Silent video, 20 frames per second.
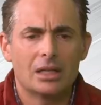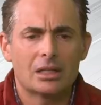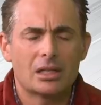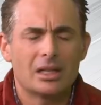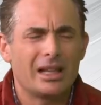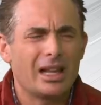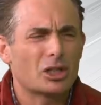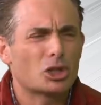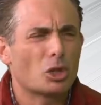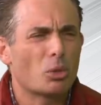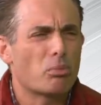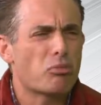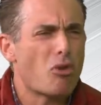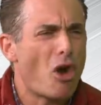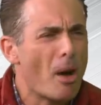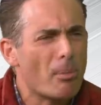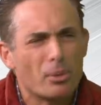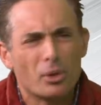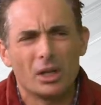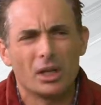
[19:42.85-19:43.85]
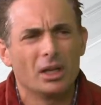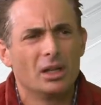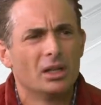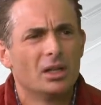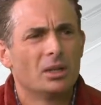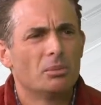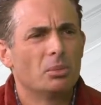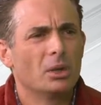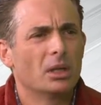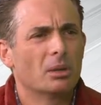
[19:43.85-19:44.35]
intellectual property
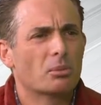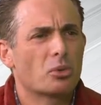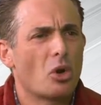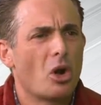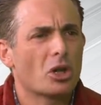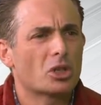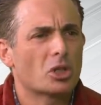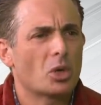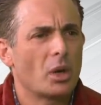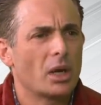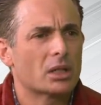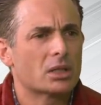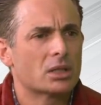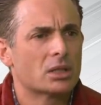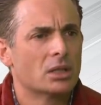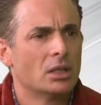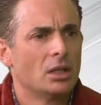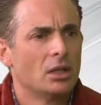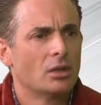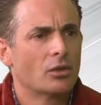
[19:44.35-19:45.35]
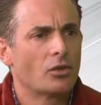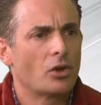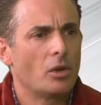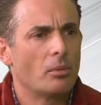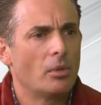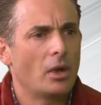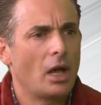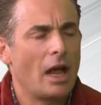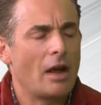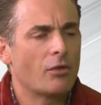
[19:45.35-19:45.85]
being brought to us
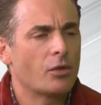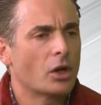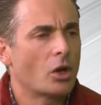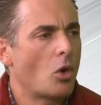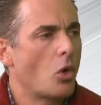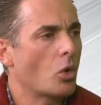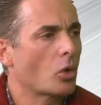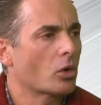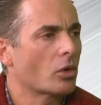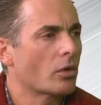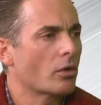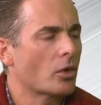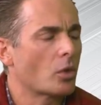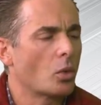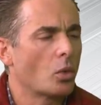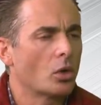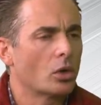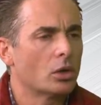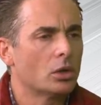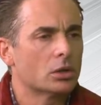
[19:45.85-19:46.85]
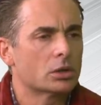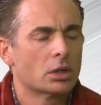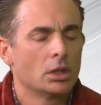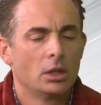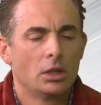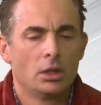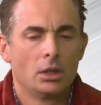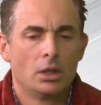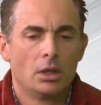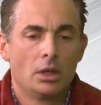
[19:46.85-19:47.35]
from every corner of the world.
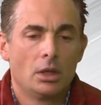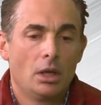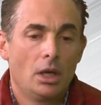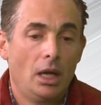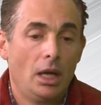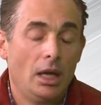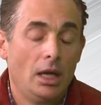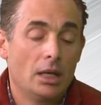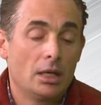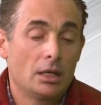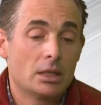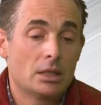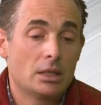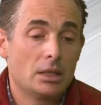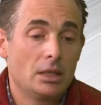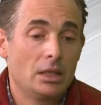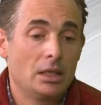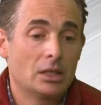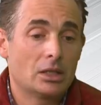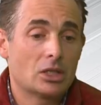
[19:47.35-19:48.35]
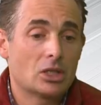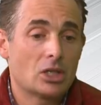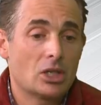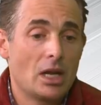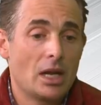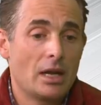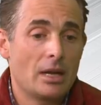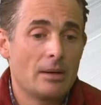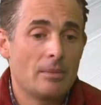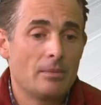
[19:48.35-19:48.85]
And it's
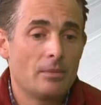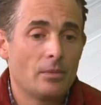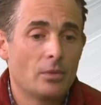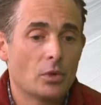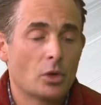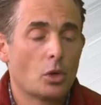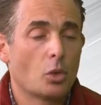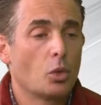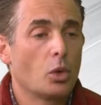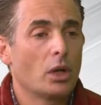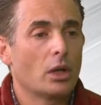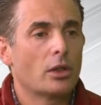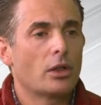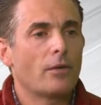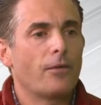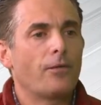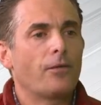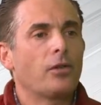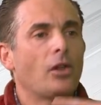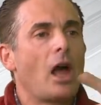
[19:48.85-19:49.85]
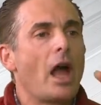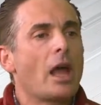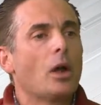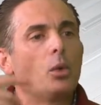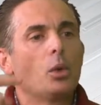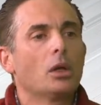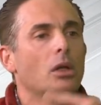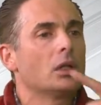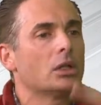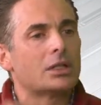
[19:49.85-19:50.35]
um, the, the
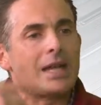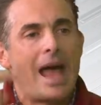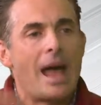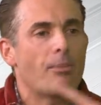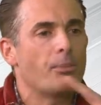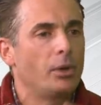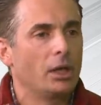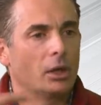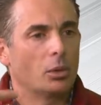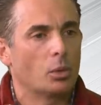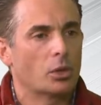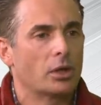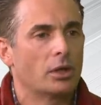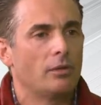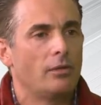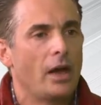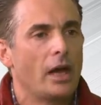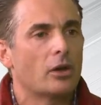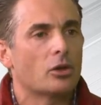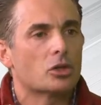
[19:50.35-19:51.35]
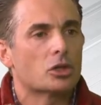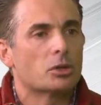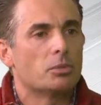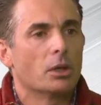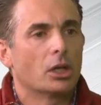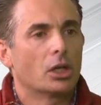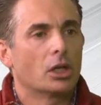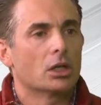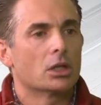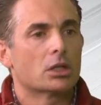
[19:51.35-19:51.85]
flywheel is happening with inventors
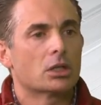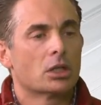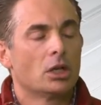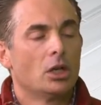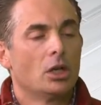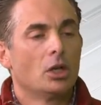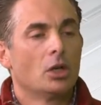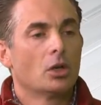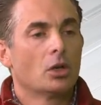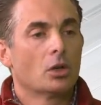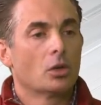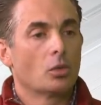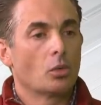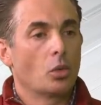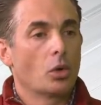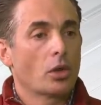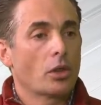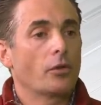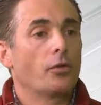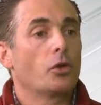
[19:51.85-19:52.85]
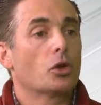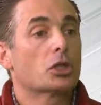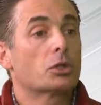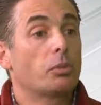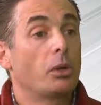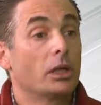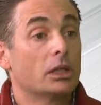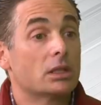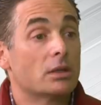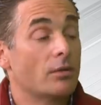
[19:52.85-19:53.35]
because we're the
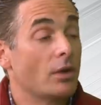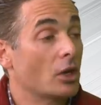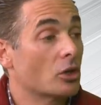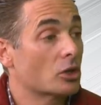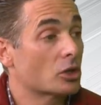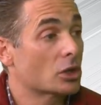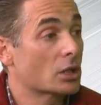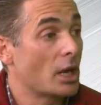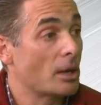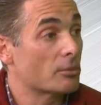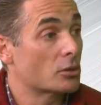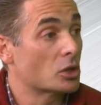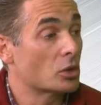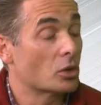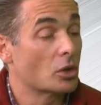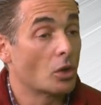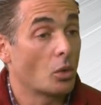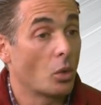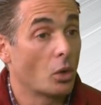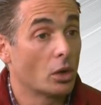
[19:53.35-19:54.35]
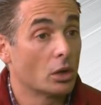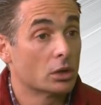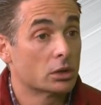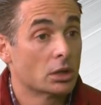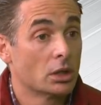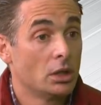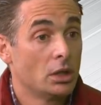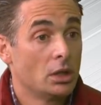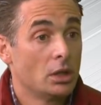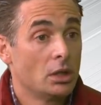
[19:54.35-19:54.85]
first place inventors come to in the
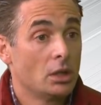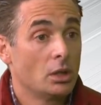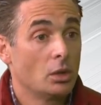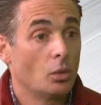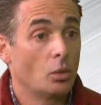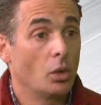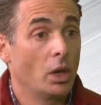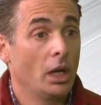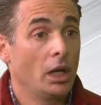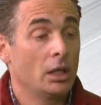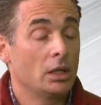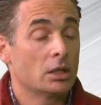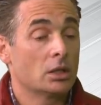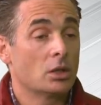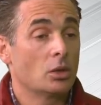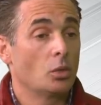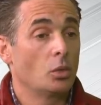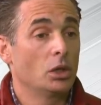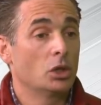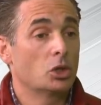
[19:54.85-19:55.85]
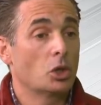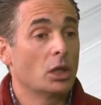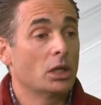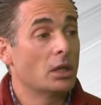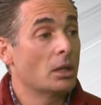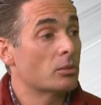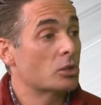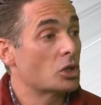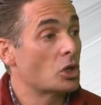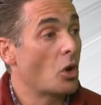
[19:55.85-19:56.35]
world when we
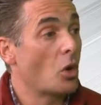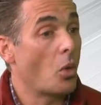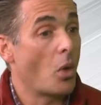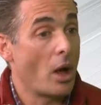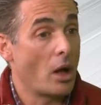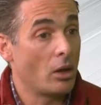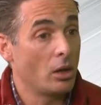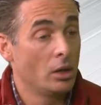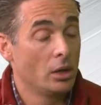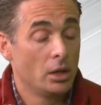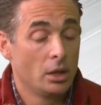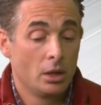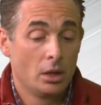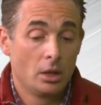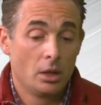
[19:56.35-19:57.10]
treat them so well